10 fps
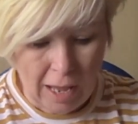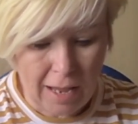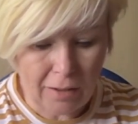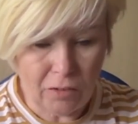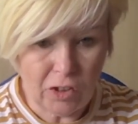
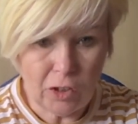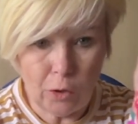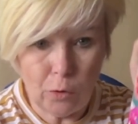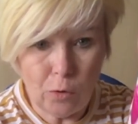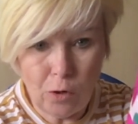I've
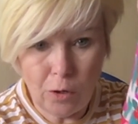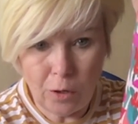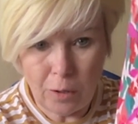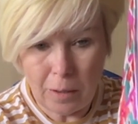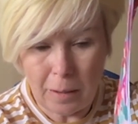sewn
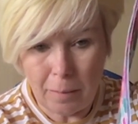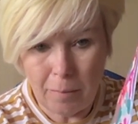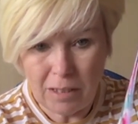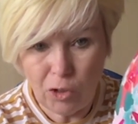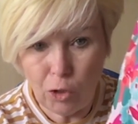
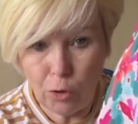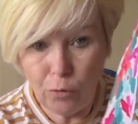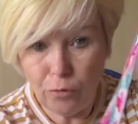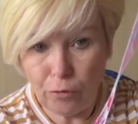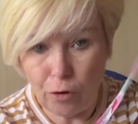my two
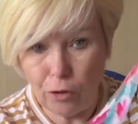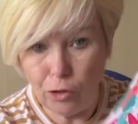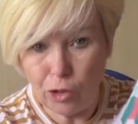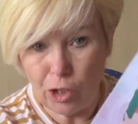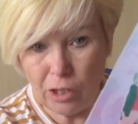
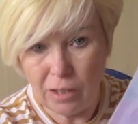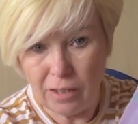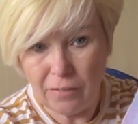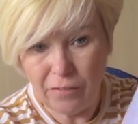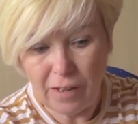front
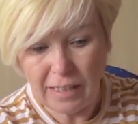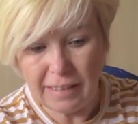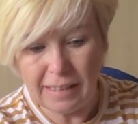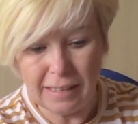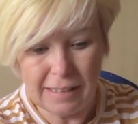
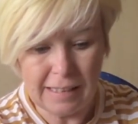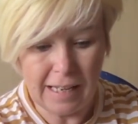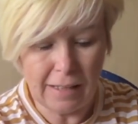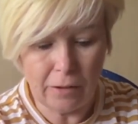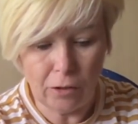facings
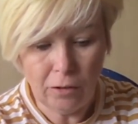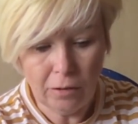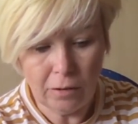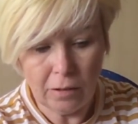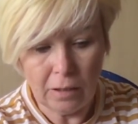together
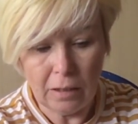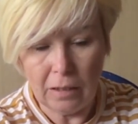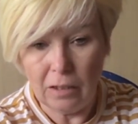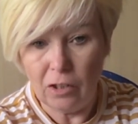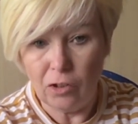
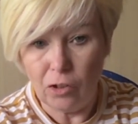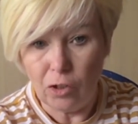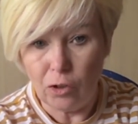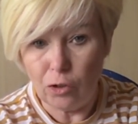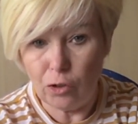
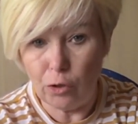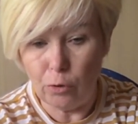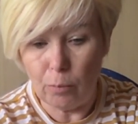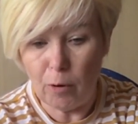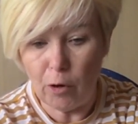to
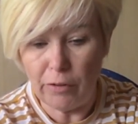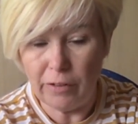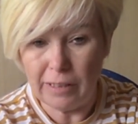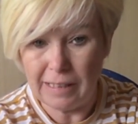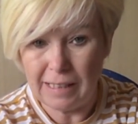the point
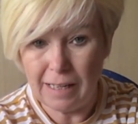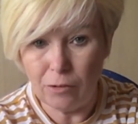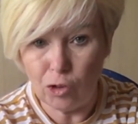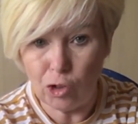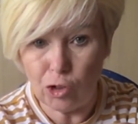that it tells you